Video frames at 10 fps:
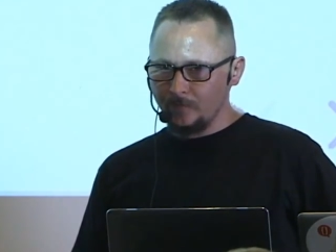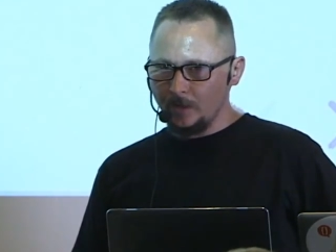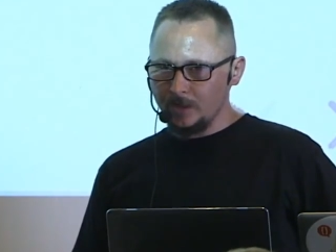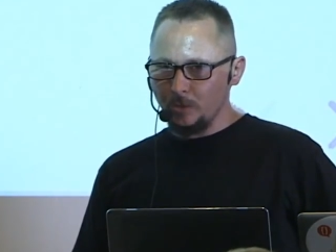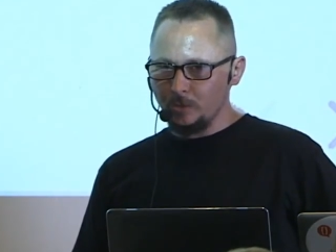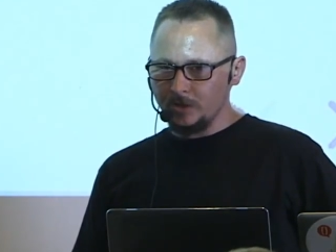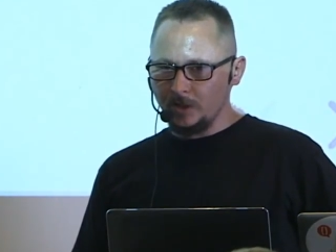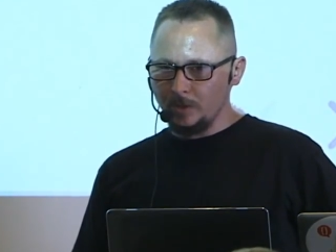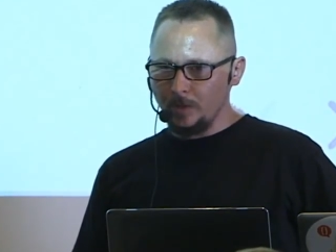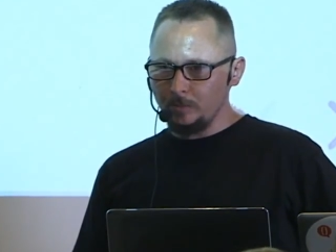
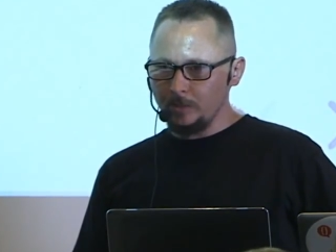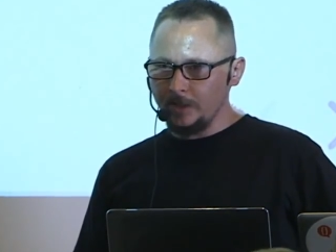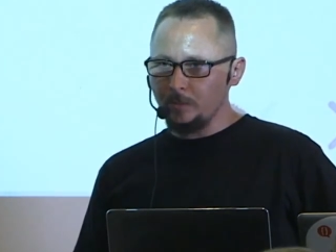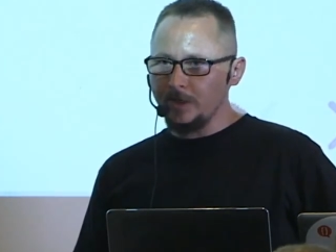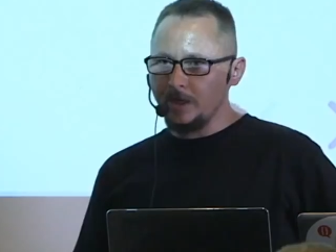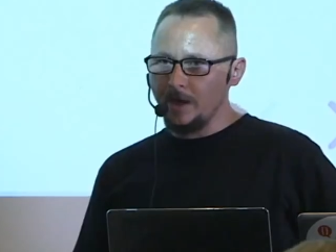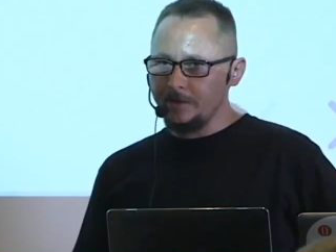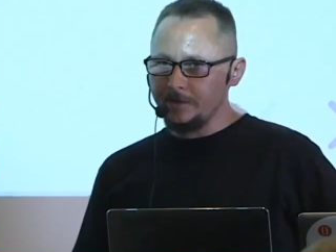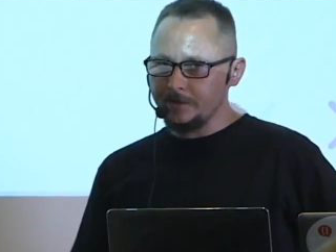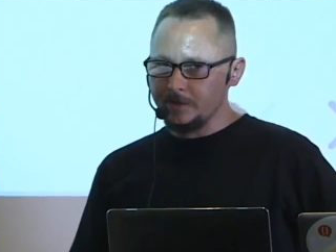exposing a public
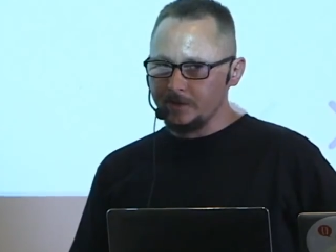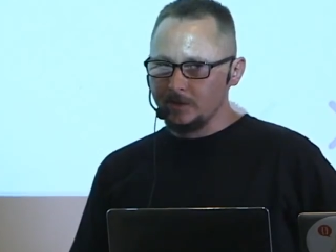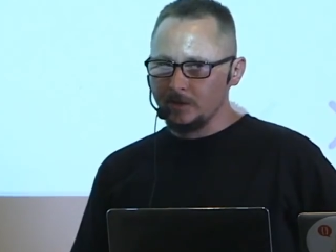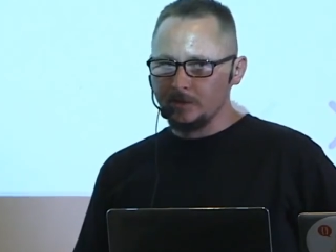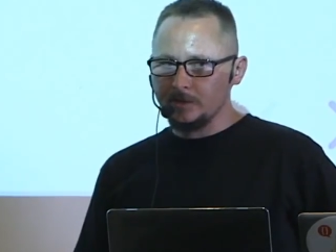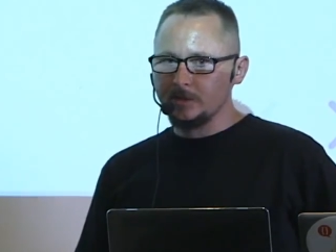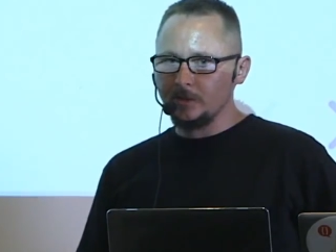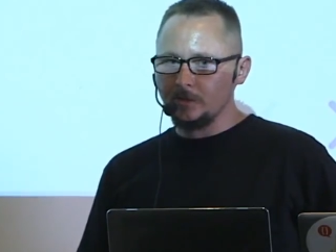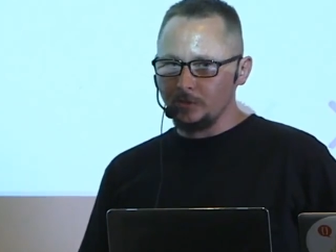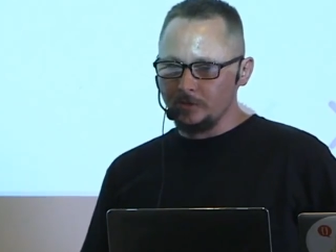API that is
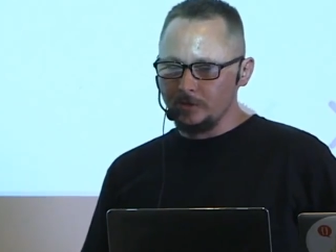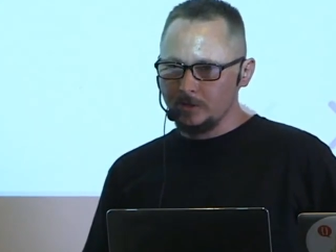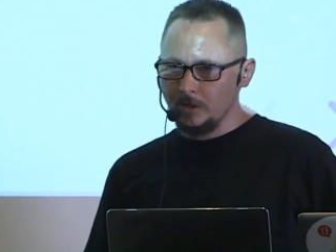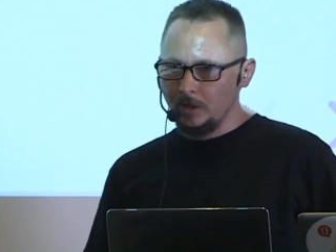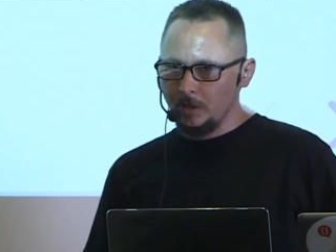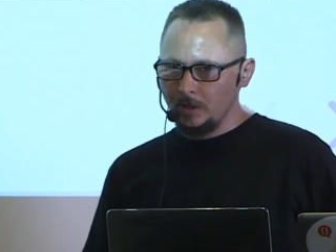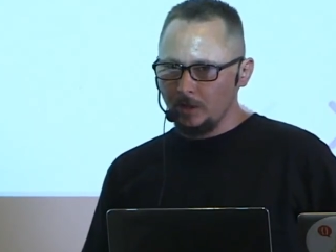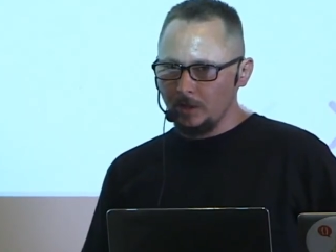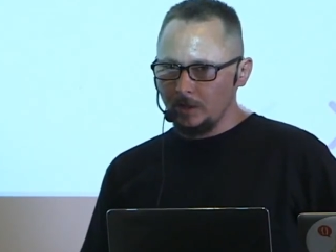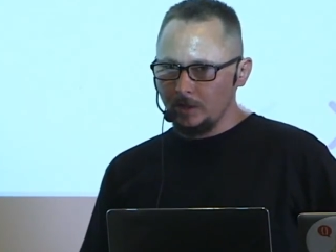synchronous.
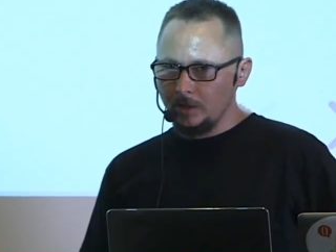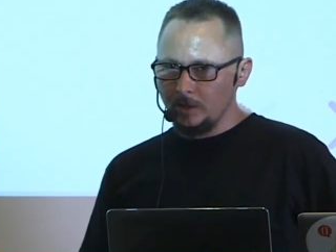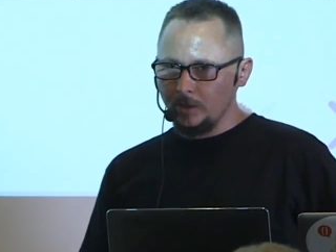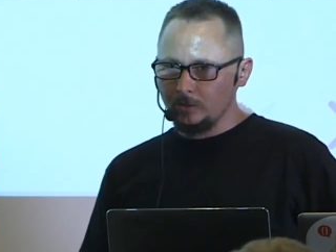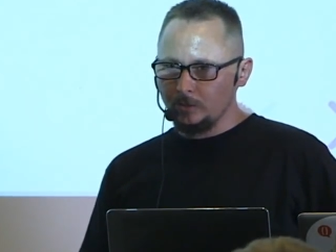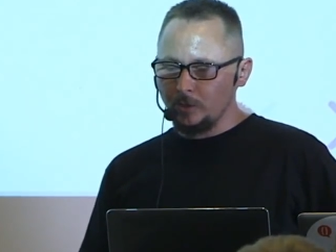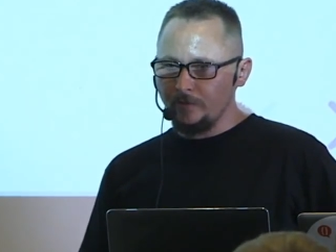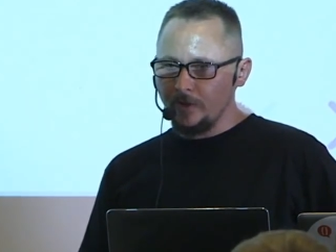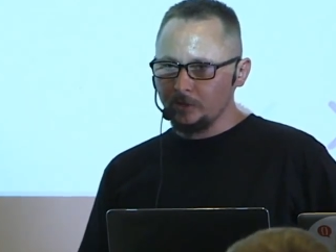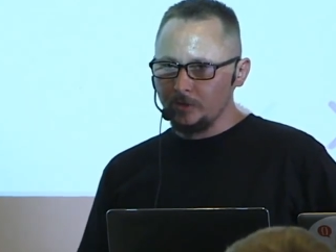We cannot
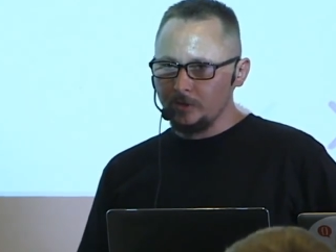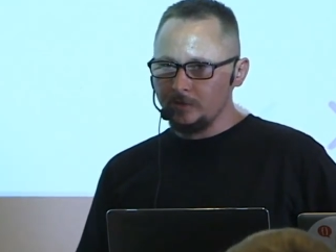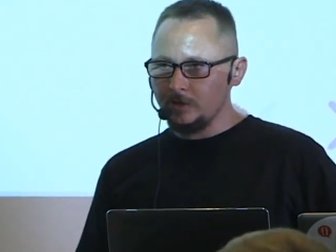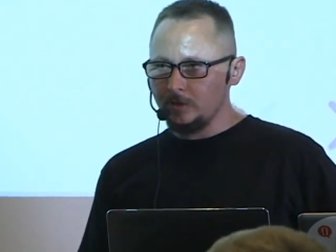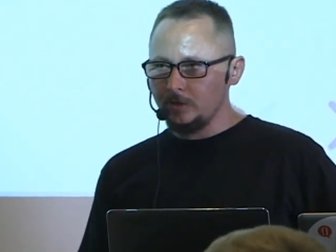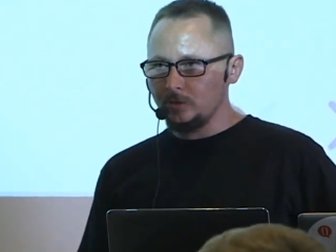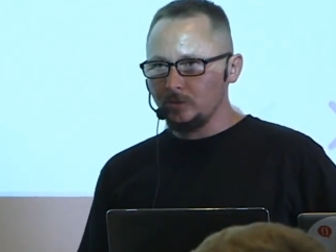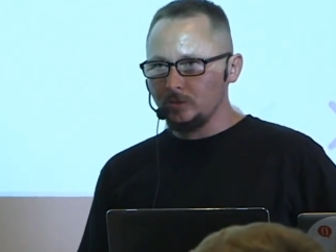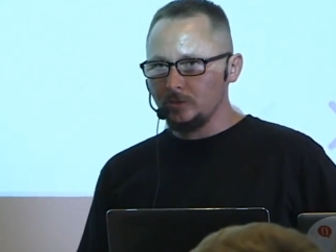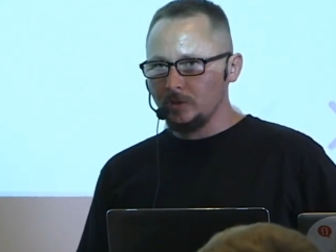refactor it
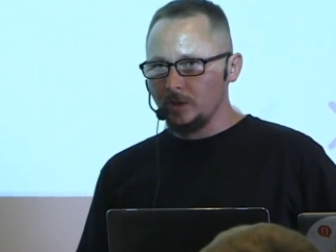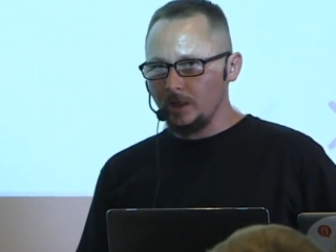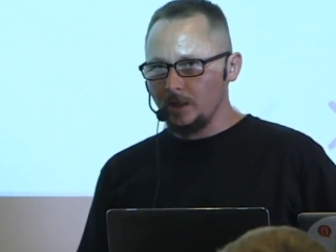to,